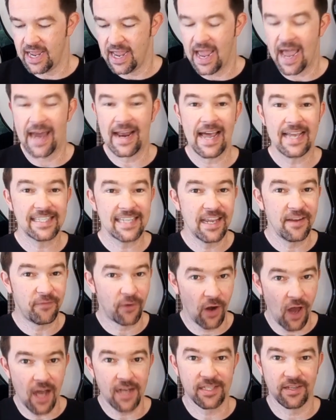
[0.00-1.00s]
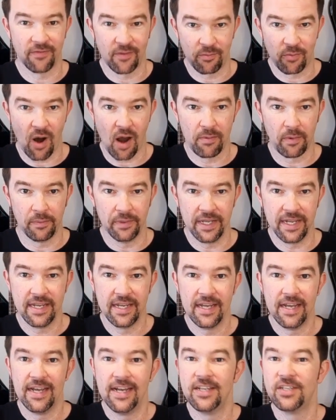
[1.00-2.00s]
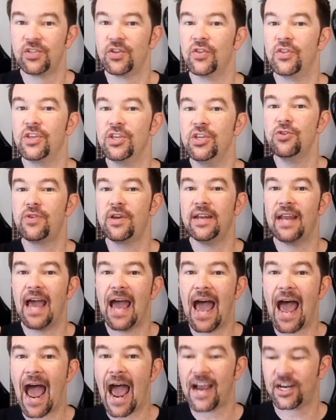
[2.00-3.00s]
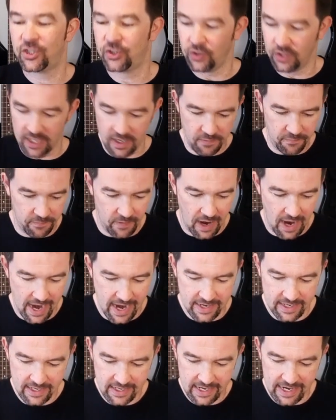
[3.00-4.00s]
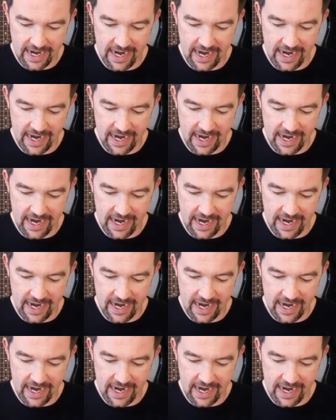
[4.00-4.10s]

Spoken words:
and asking for lots of them probably, so that can actually find